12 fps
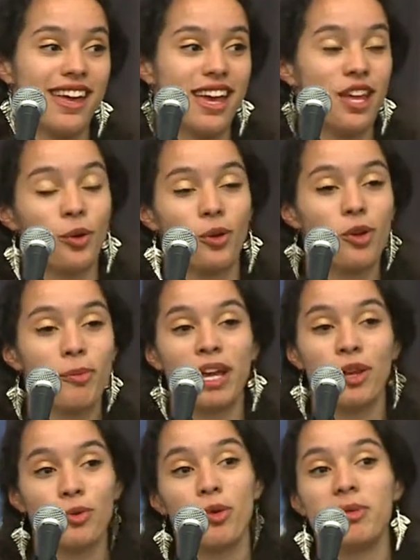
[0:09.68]
In order to
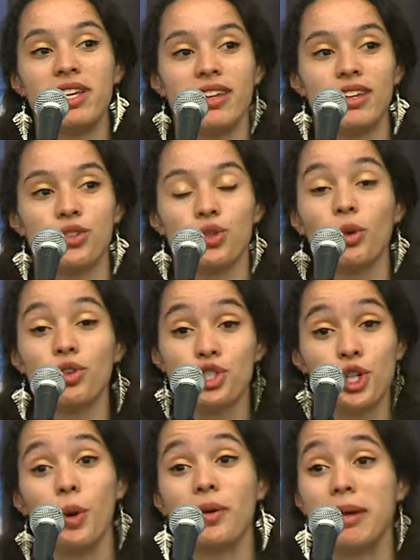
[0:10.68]
paint a woman,
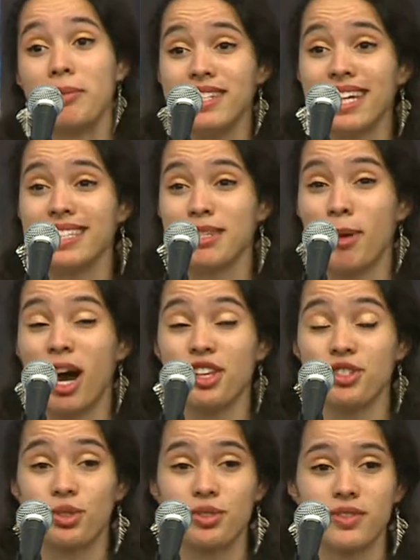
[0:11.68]
Giorgione imitates the
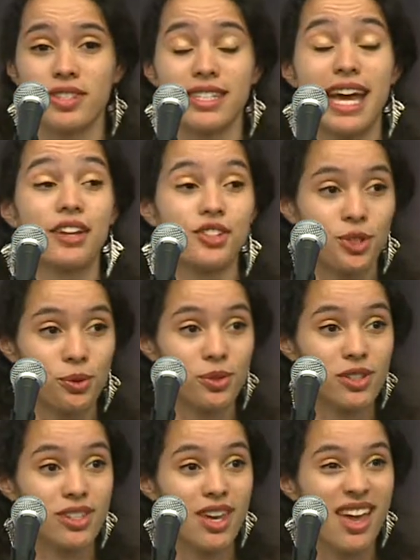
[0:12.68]
postures of
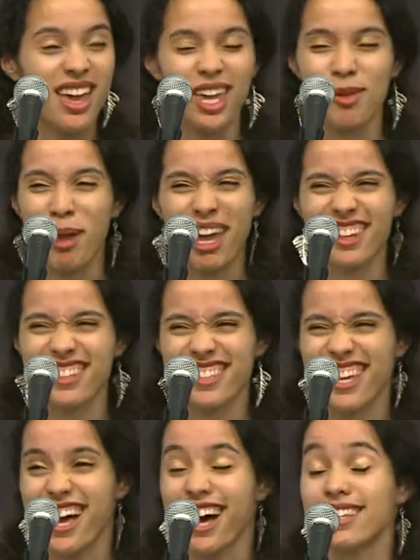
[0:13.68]
statues. He paints
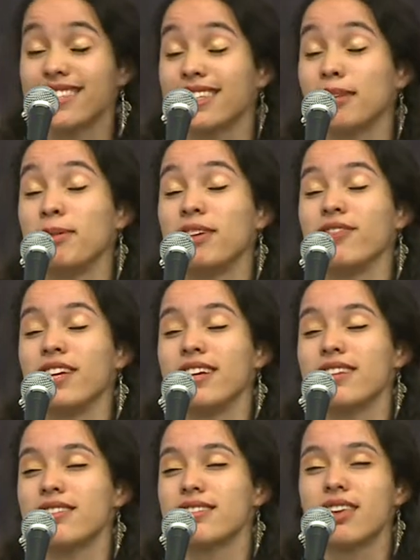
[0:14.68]
a sleeping
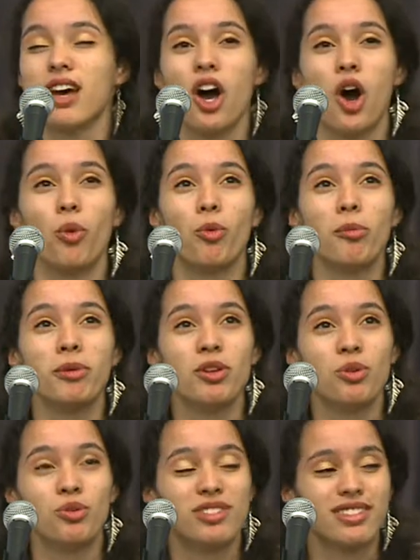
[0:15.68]
Venus, a woman
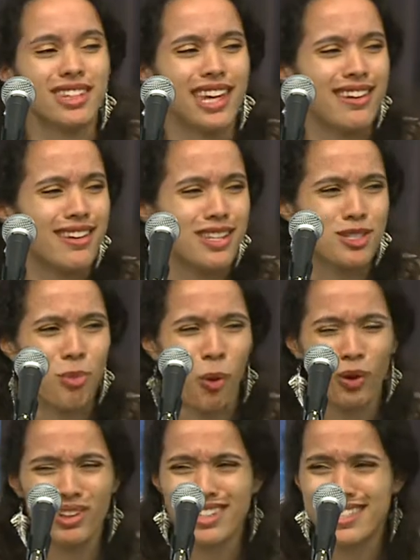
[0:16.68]
whose skin is
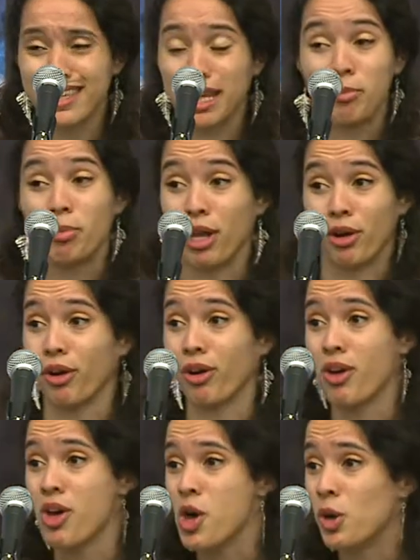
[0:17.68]
poreless like butter,
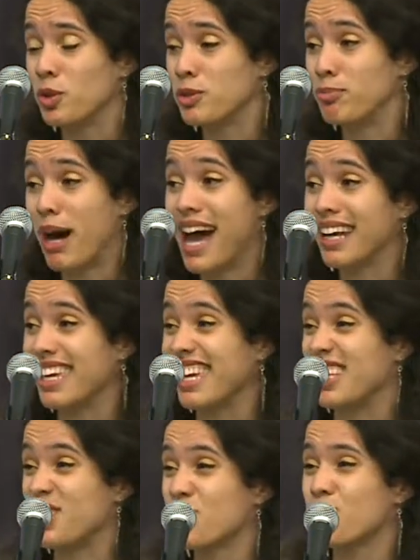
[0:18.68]
whose
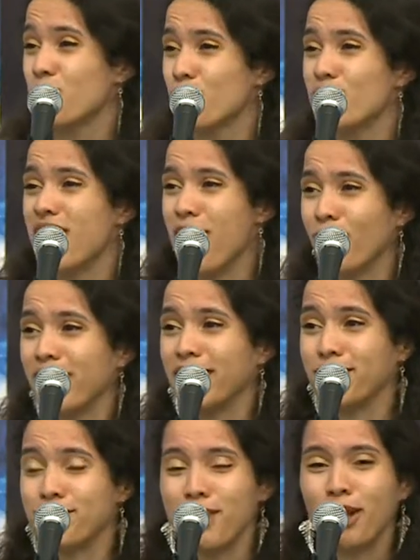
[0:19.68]
body is strewn out like
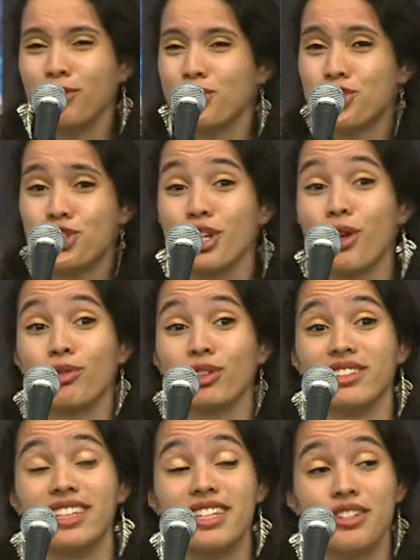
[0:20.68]
a velvet sheet over
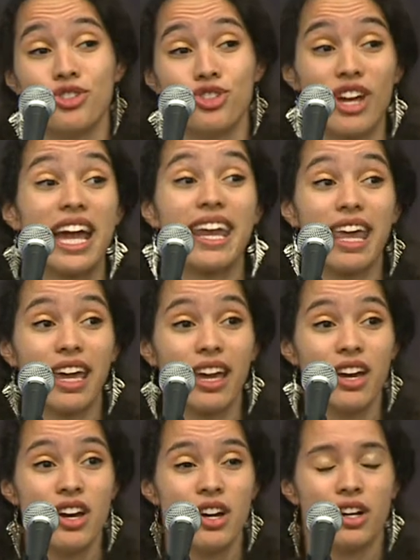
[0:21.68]
linen shining,
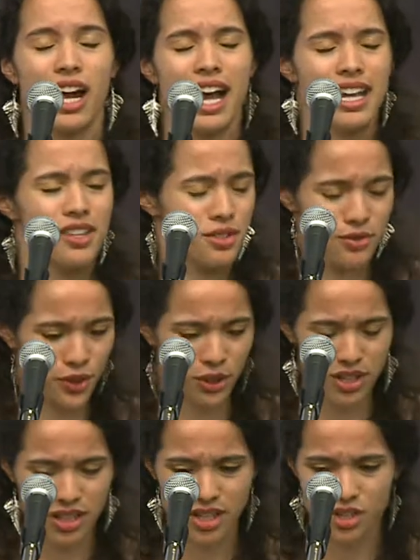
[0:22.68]
her eyes
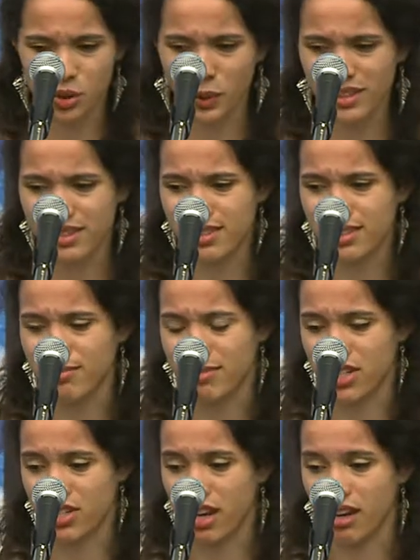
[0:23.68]
averted in choiceless
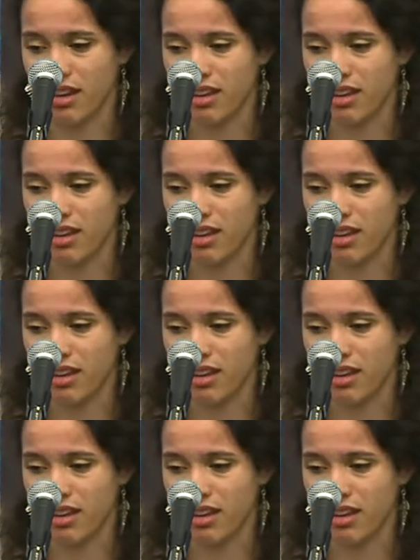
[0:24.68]
submission.